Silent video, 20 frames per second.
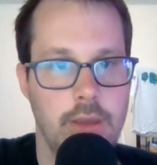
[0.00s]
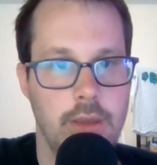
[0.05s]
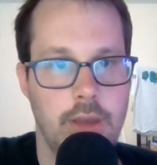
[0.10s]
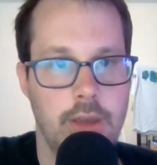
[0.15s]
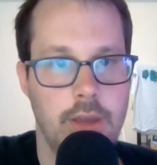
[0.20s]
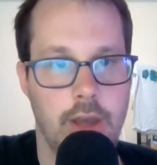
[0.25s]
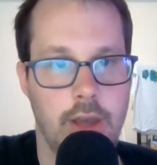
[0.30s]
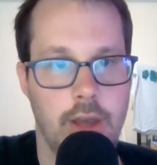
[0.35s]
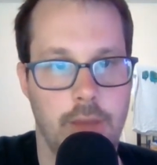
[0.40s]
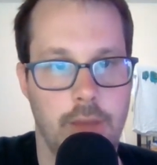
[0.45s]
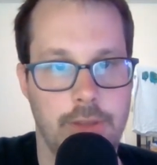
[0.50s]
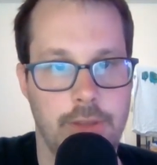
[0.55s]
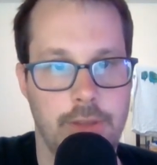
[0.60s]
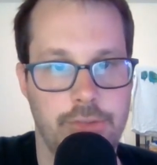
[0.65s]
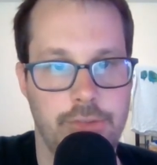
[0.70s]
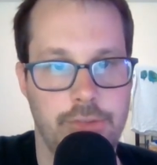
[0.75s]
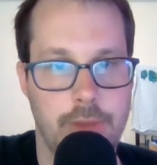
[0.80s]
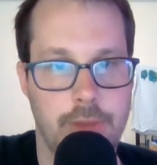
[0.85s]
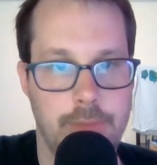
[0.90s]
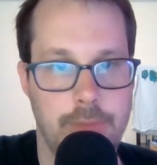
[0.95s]
And
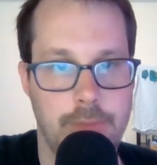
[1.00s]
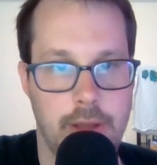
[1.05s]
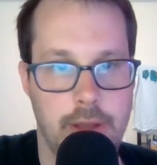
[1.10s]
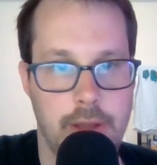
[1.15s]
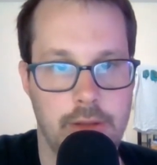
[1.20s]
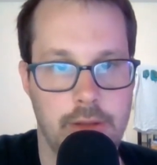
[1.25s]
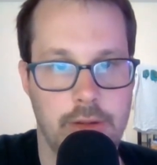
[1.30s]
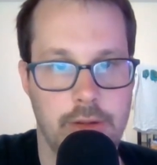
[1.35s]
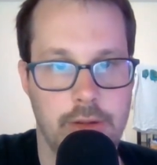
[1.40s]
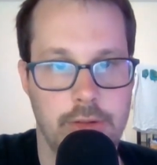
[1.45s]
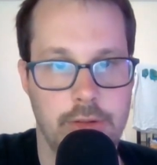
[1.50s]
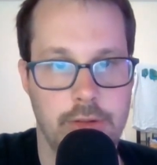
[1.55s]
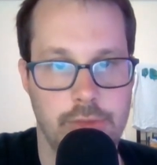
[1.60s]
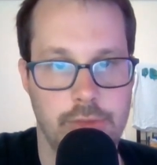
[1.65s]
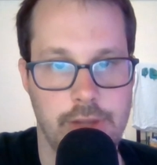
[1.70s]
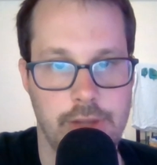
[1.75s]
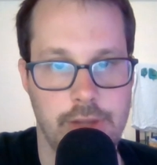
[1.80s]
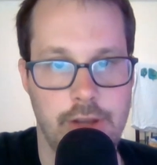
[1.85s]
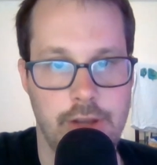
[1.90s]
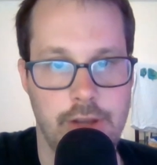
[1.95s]
Smut Peddler
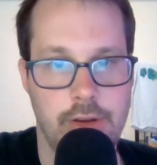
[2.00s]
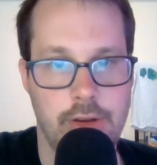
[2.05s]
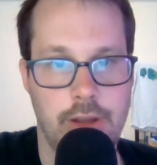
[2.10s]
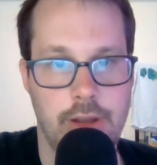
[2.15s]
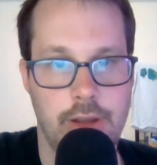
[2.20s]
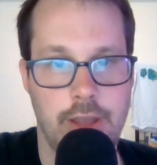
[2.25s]
creator